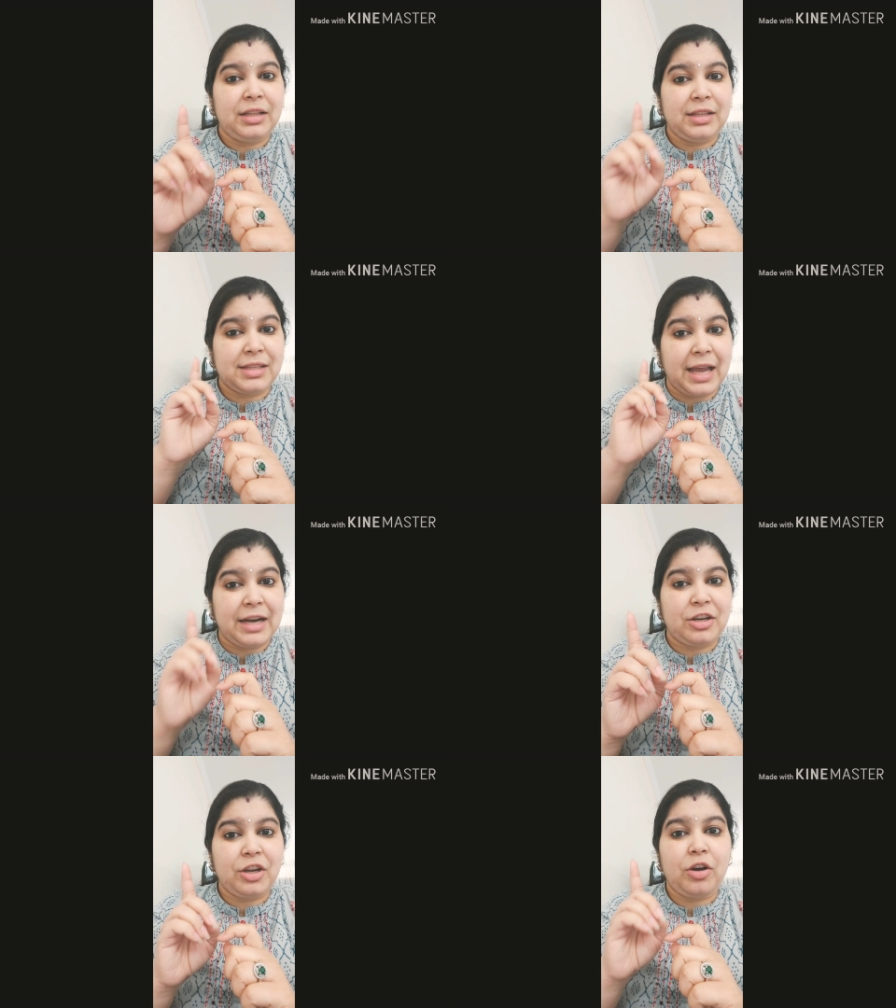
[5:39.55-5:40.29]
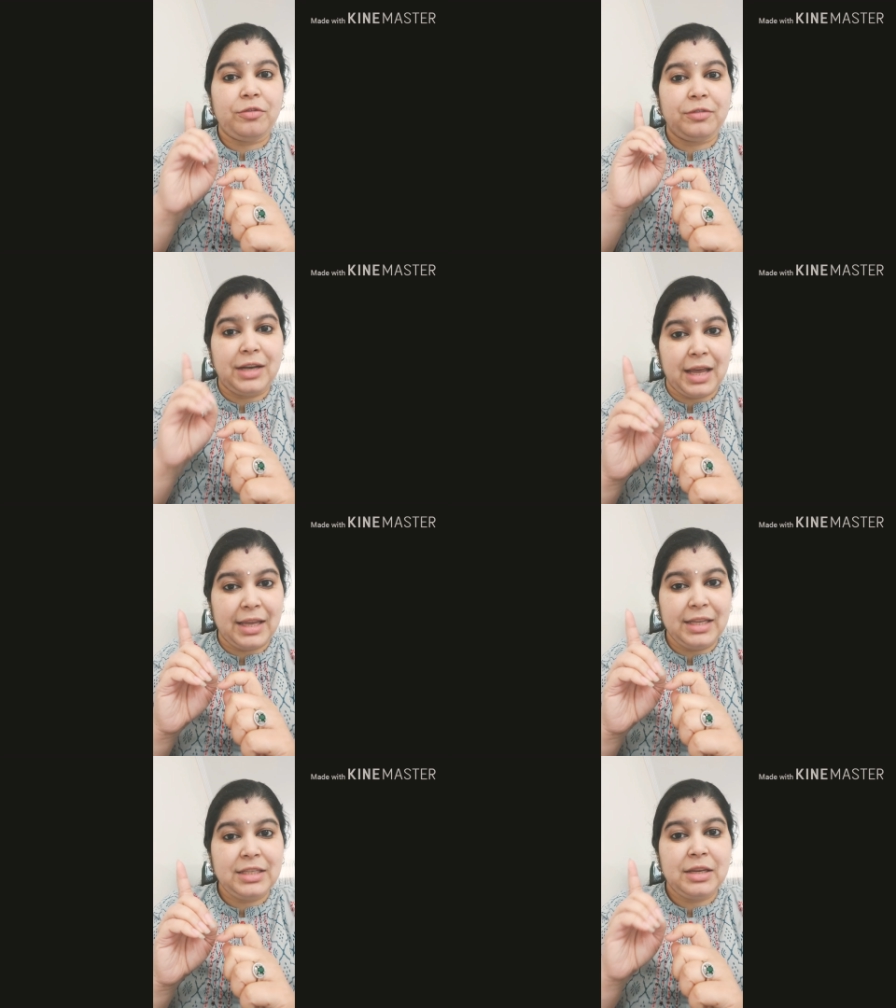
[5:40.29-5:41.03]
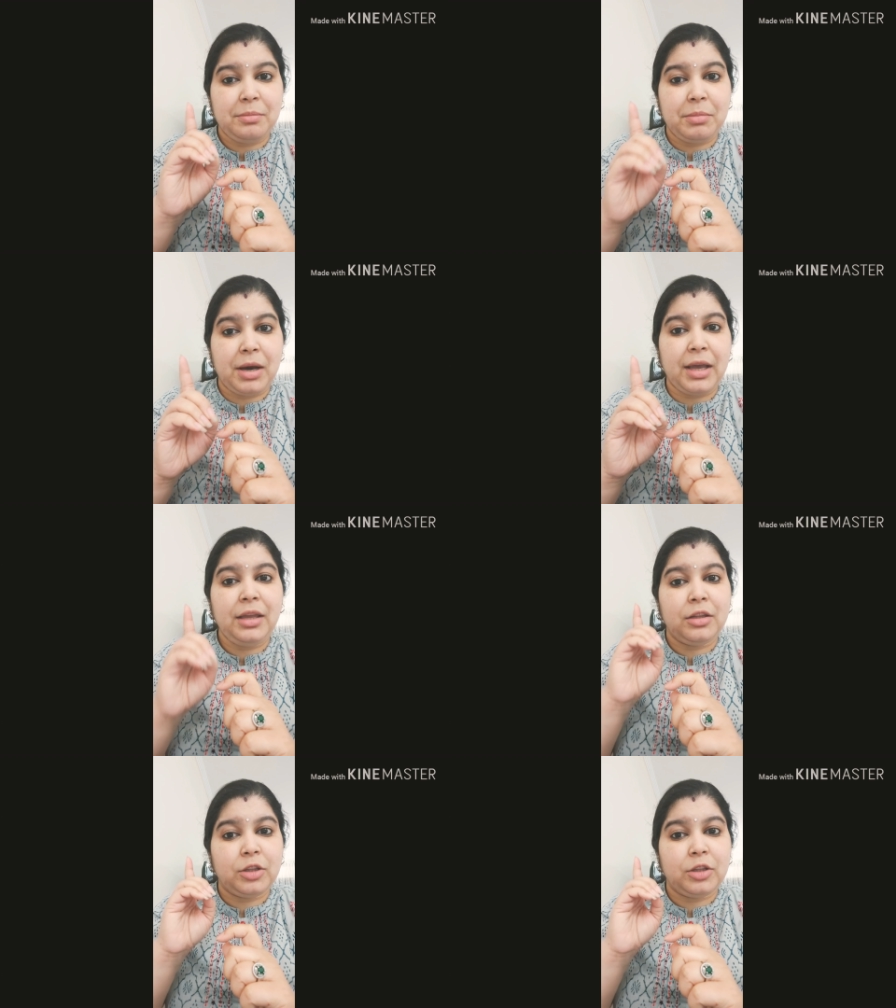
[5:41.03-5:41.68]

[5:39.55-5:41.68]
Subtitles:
The scattering of light by